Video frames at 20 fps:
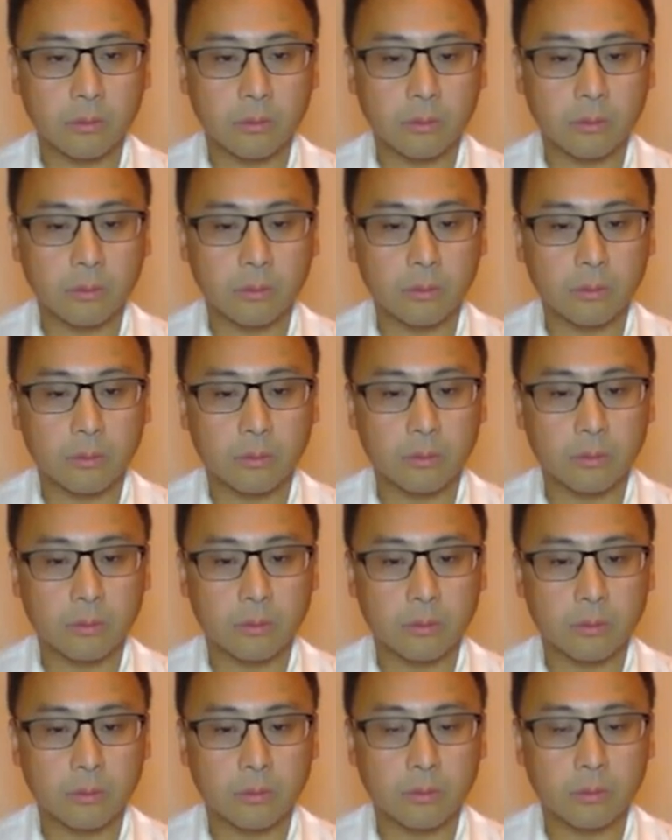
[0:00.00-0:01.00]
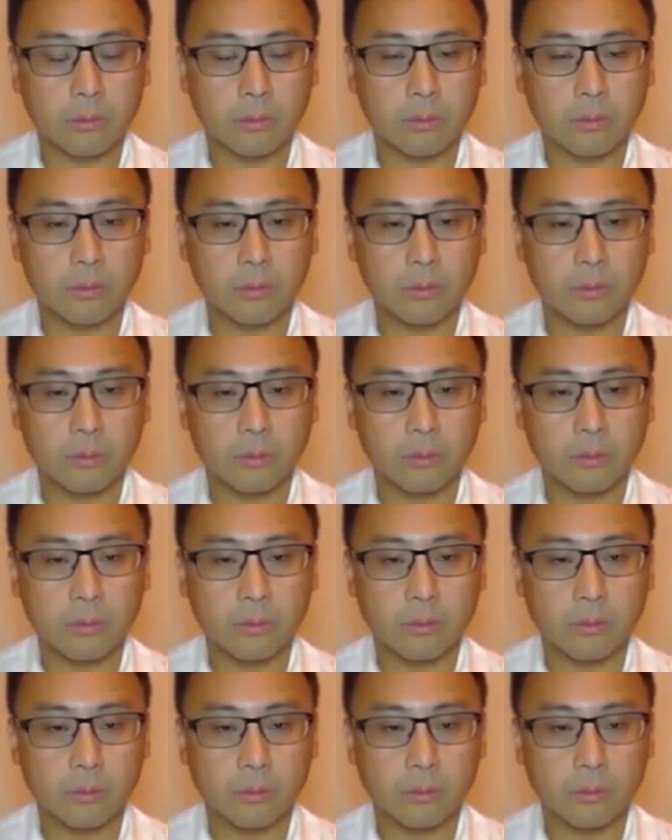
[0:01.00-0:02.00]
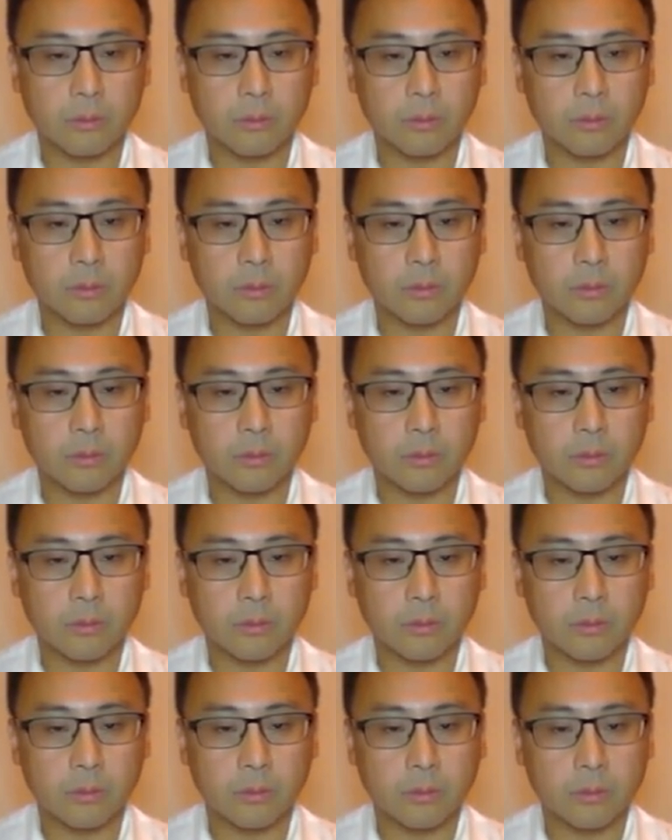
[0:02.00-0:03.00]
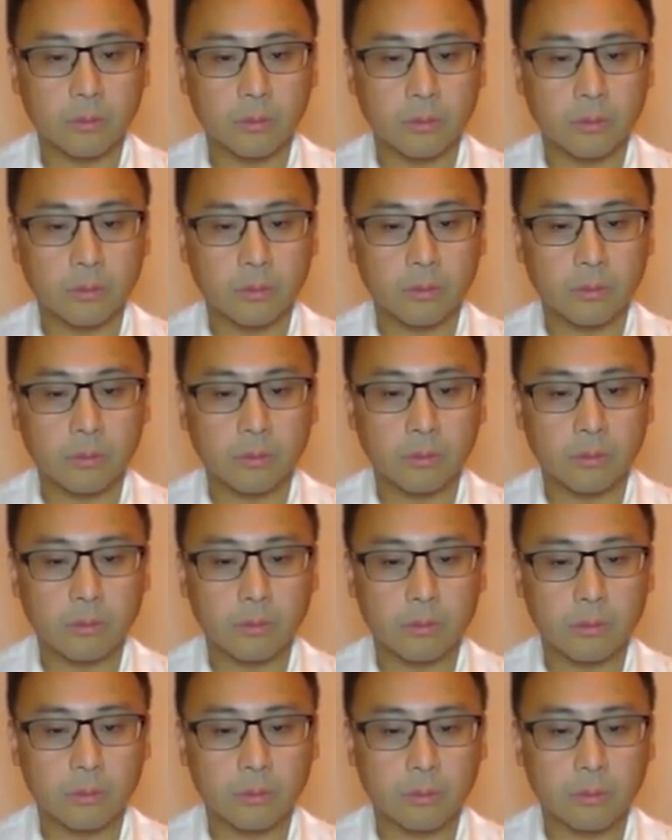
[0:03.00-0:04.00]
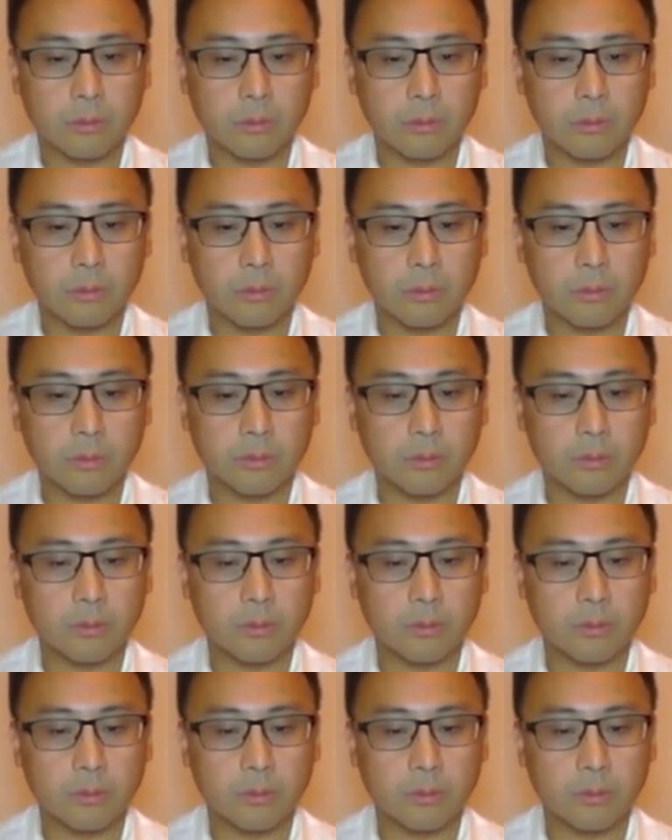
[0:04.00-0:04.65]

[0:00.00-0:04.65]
[no speech]